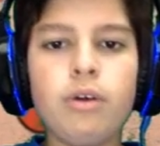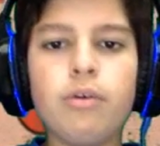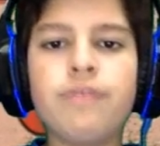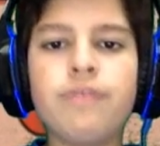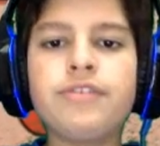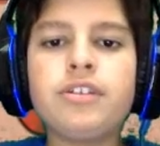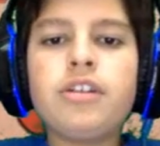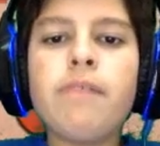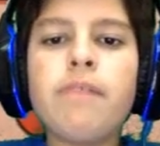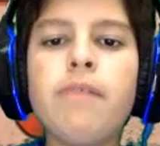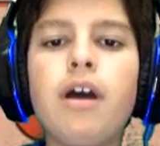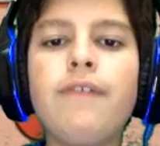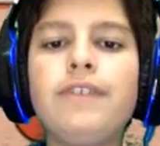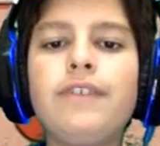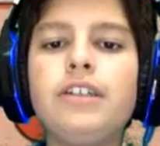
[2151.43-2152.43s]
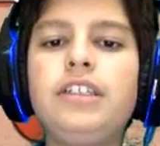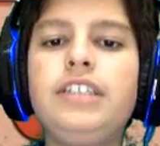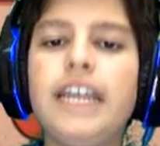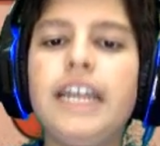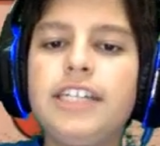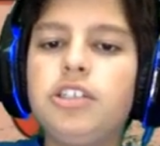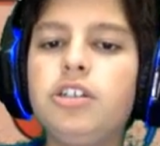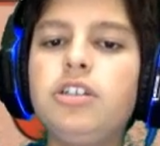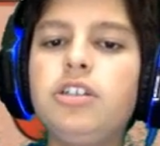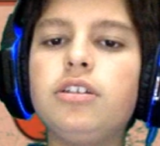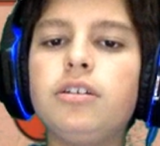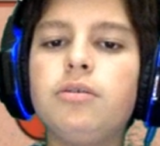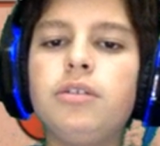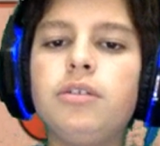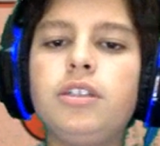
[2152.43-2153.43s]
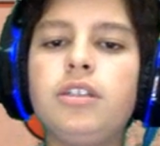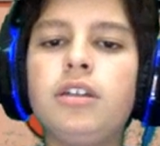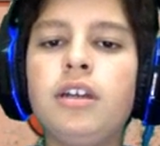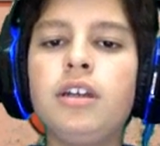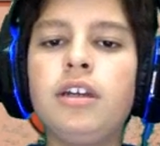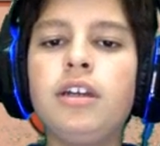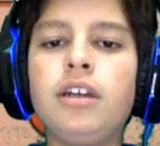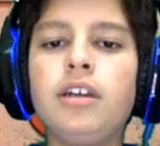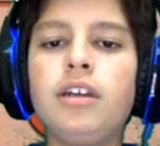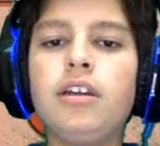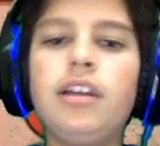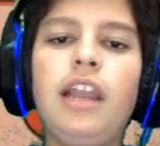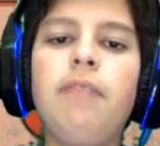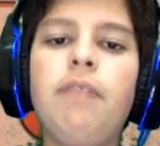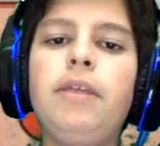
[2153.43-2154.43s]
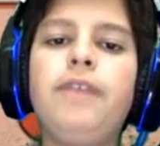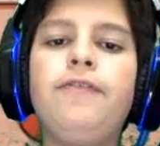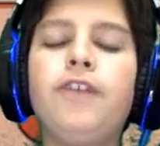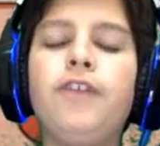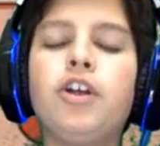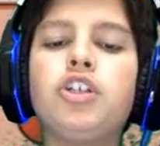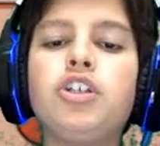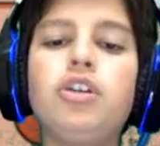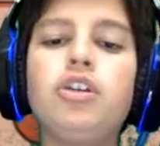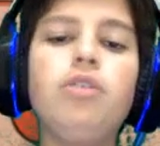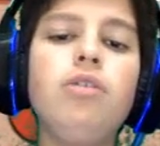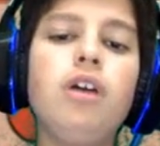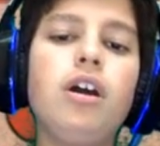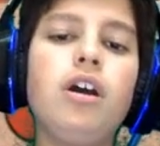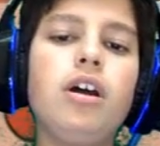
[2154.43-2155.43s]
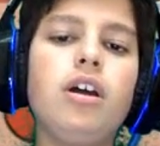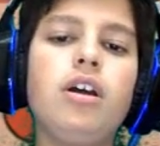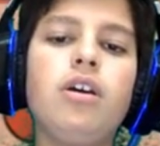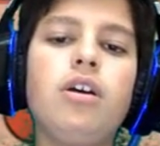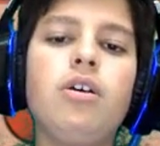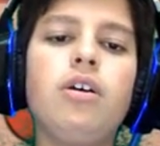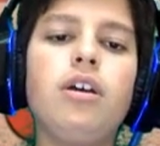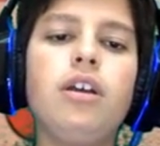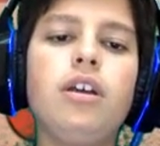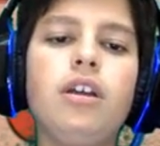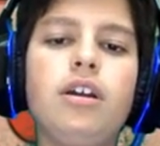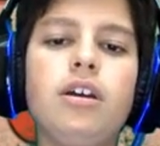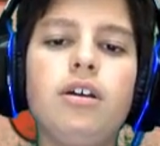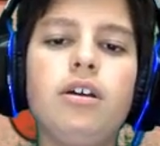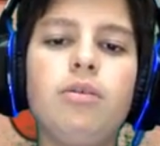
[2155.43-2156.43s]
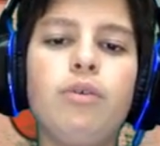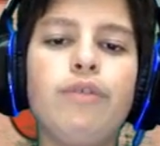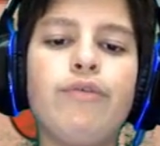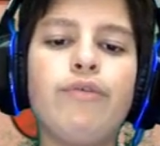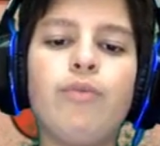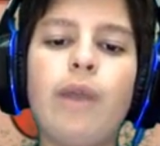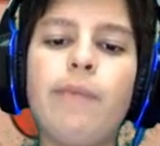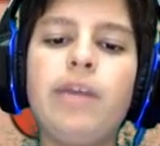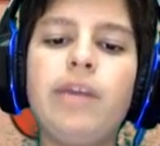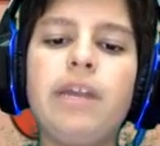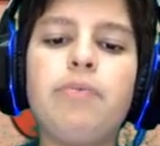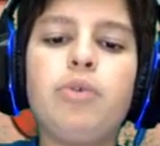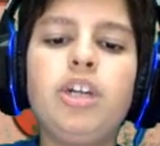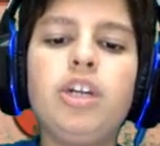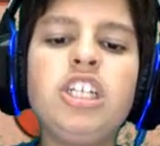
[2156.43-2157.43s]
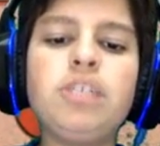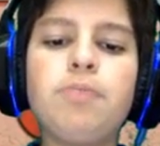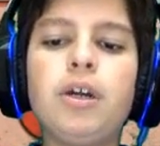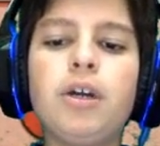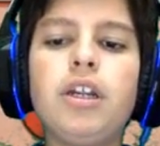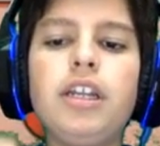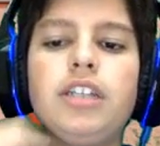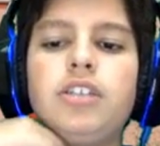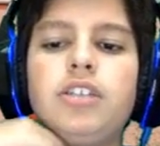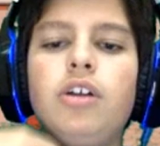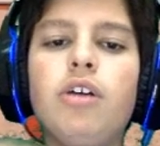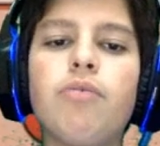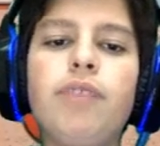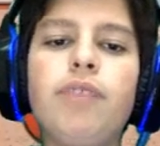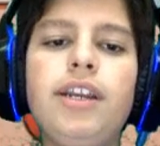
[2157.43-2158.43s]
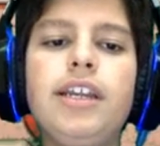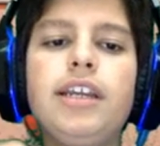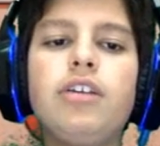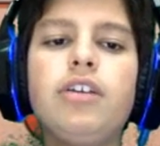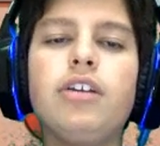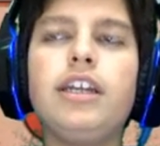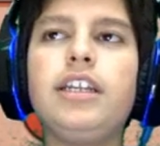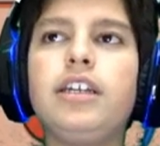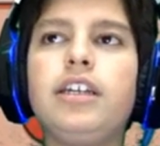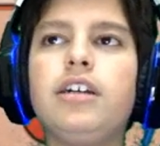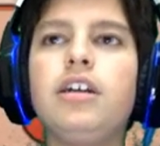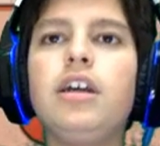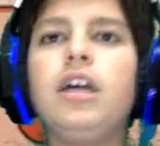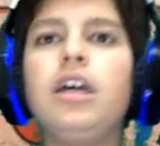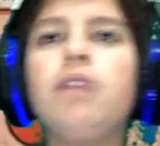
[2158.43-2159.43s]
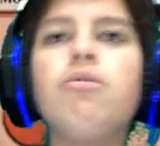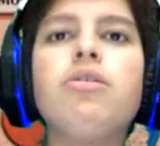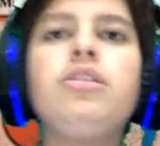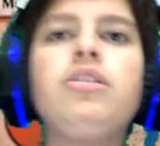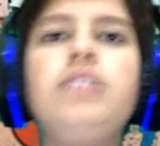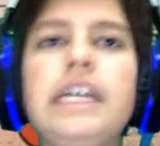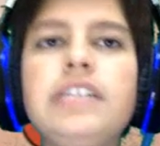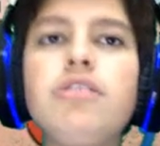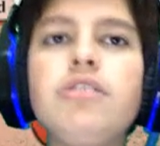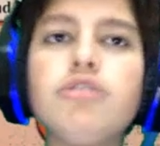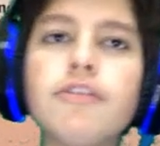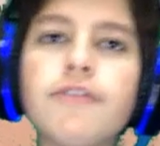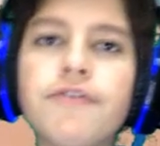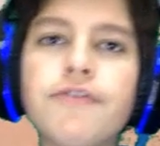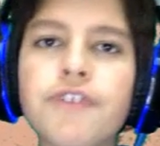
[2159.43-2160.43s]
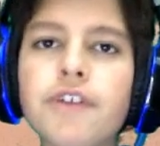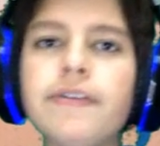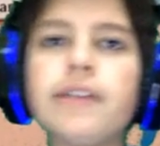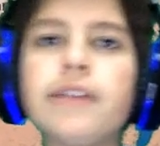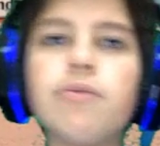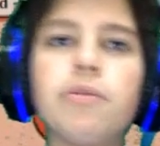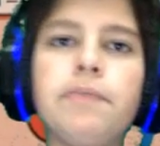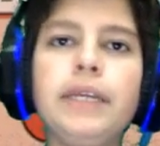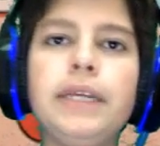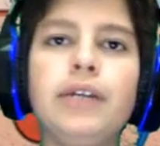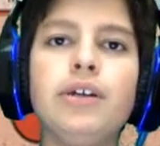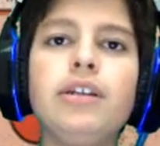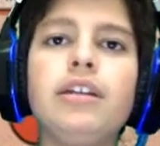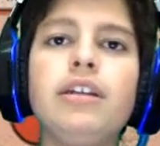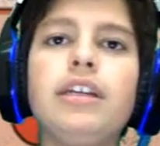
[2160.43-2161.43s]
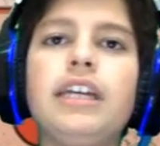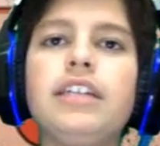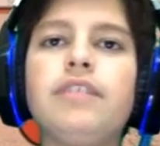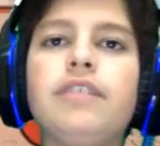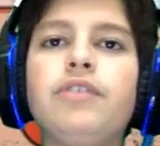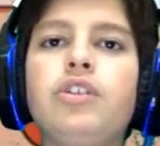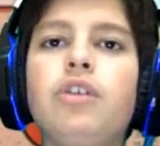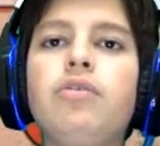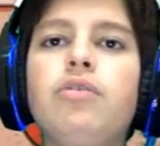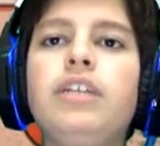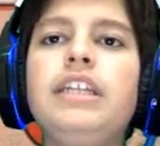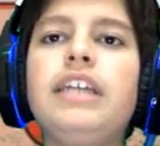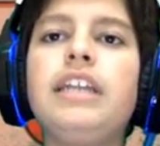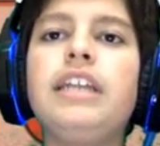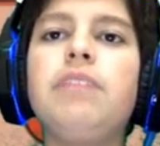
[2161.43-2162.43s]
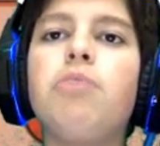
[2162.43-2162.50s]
some other desert which can be functional with Ravnica ruins, but it's not really a good idea. Well, Desert of the Fervent would be good in case if you don't need any more